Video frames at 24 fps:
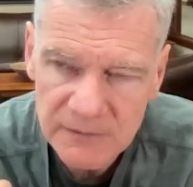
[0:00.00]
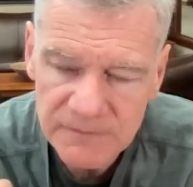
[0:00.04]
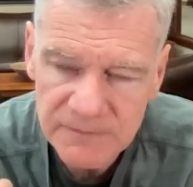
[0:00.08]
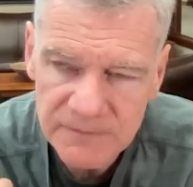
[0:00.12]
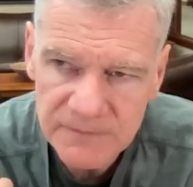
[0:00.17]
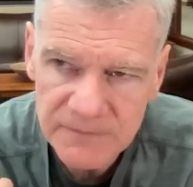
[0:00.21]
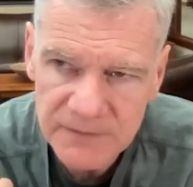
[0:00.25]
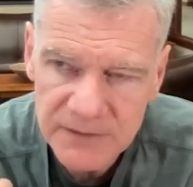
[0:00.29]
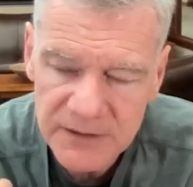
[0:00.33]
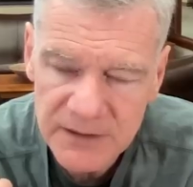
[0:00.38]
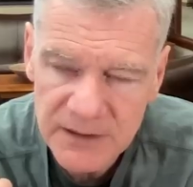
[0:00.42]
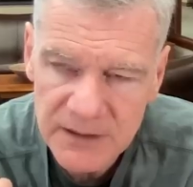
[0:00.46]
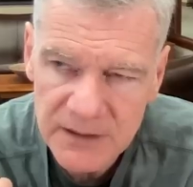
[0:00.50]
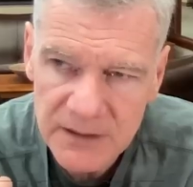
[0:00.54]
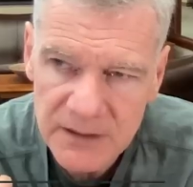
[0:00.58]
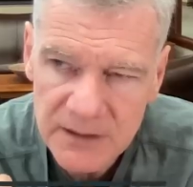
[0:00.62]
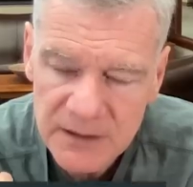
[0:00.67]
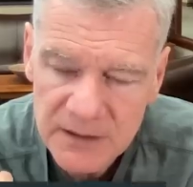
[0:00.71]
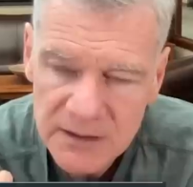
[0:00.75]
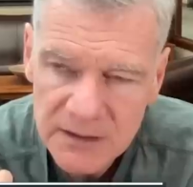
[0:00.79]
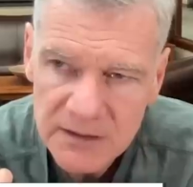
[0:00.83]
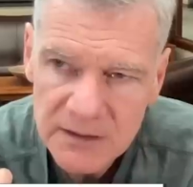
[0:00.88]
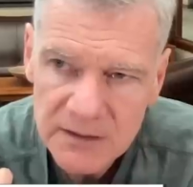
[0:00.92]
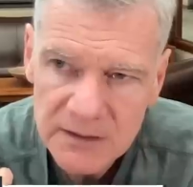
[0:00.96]
If
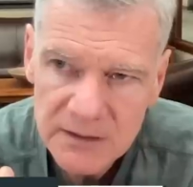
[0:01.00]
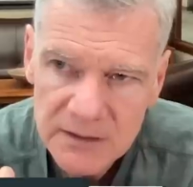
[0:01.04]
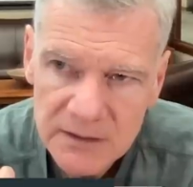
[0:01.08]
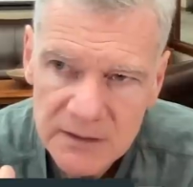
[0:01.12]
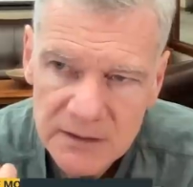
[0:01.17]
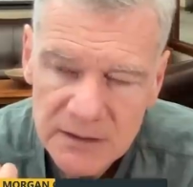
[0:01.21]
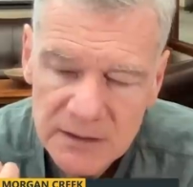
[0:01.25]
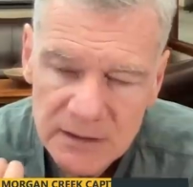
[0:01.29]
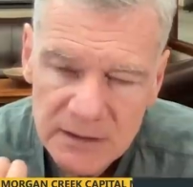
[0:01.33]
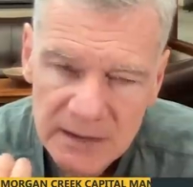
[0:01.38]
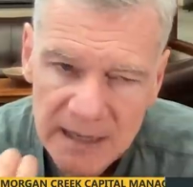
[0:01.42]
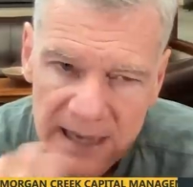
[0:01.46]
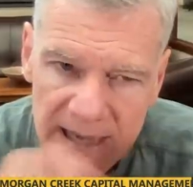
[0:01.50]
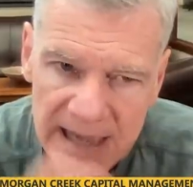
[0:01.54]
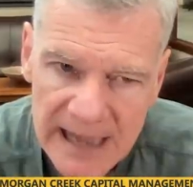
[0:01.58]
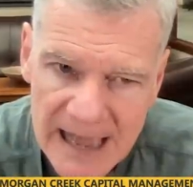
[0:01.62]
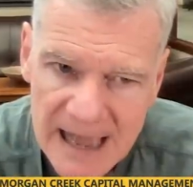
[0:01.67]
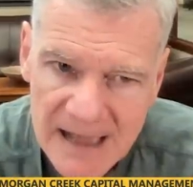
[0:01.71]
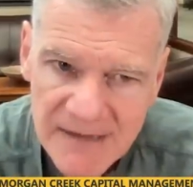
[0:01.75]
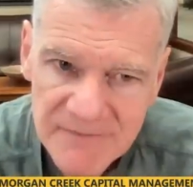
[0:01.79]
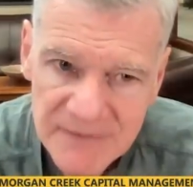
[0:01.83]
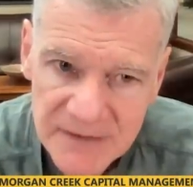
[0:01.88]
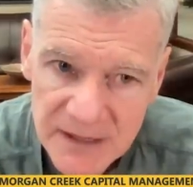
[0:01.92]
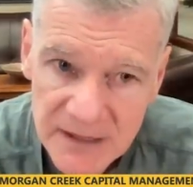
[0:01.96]
the
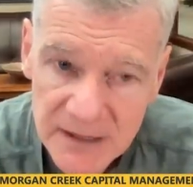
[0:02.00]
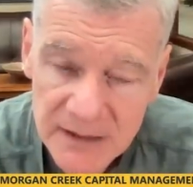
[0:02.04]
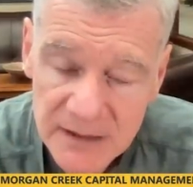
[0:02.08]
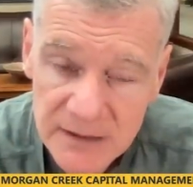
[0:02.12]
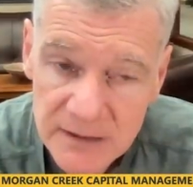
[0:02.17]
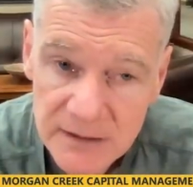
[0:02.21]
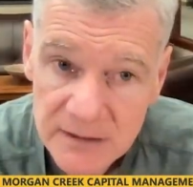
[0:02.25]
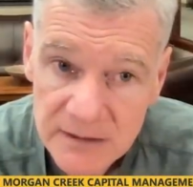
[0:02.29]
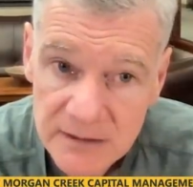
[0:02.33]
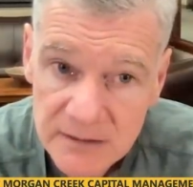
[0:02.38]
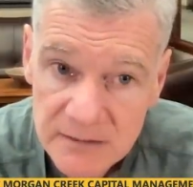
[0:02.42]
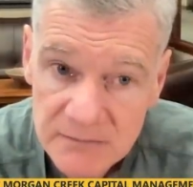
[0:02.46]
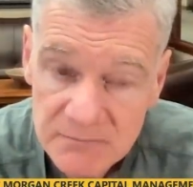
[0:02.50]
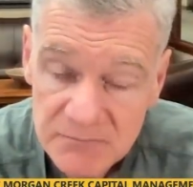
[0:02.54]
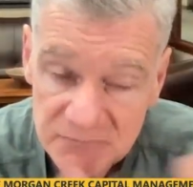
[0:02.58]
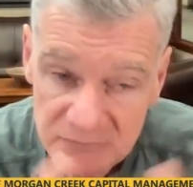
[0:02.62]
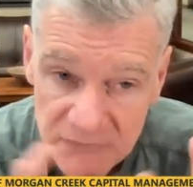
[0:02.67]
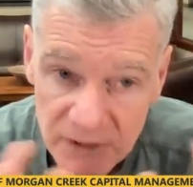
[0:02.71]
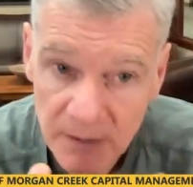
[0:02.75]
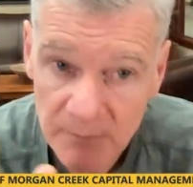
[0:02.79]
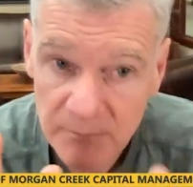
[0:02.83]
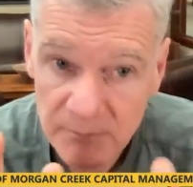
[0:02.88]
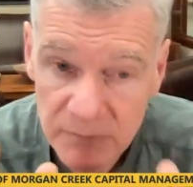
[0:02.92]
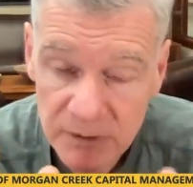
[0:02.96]
halving
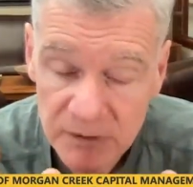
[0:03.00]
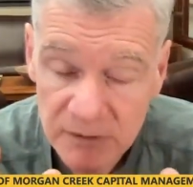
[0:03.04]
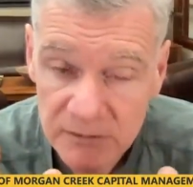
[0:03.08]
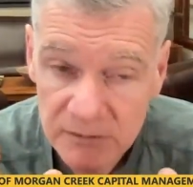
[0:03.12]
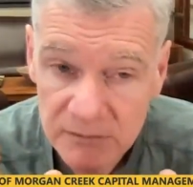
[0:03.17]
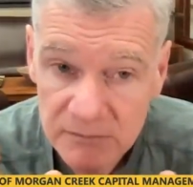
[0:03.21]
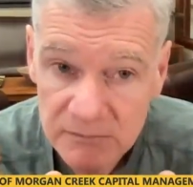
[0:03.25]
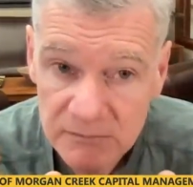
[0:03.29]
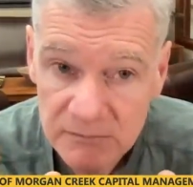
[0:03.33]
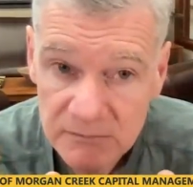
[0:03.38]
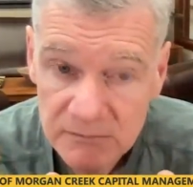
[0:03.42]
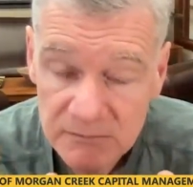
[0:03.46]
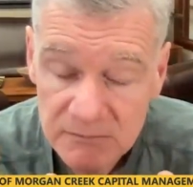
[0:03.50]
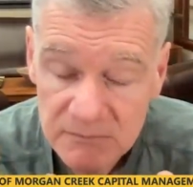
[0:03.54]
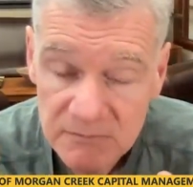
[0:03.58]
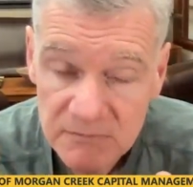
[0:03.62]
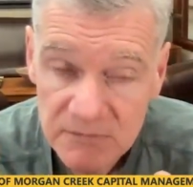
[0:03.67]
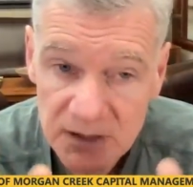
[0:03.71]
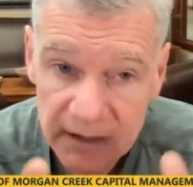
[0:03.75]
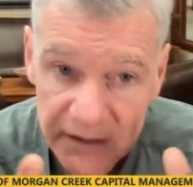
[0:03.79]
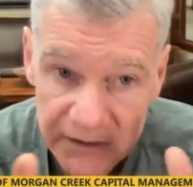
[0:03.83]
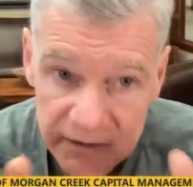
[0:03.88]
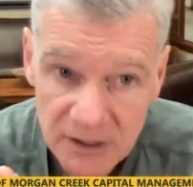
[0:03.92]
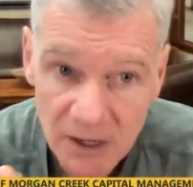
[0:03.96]
number
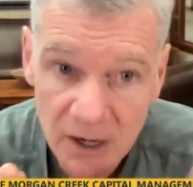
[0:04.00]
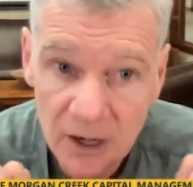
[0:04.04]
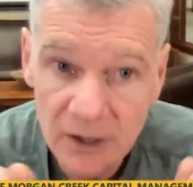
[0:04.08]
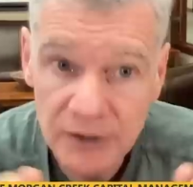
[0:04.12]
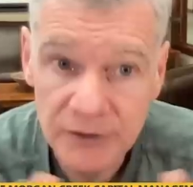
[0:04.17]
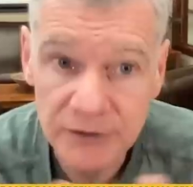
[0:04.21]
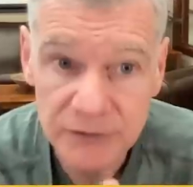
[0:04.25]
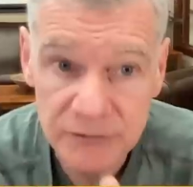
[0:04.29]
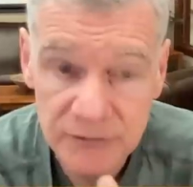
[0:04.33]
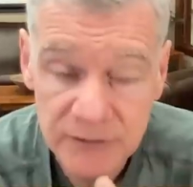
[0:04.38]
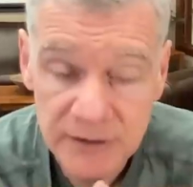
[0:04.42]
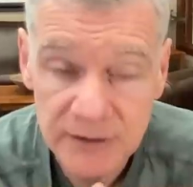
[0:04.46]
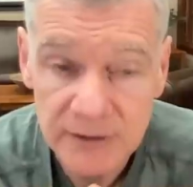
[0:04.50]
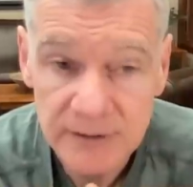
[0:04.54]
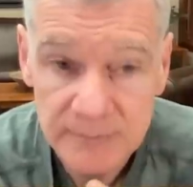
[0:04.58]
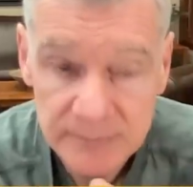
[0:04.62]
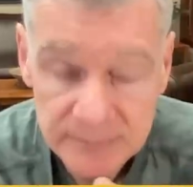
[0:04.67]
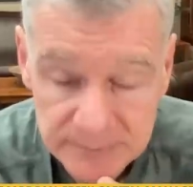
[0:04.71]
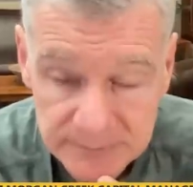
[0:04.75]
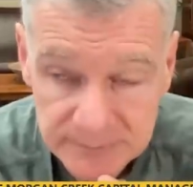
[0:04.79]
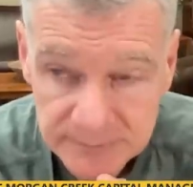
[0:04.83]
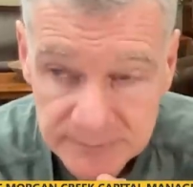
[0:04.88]
is 100,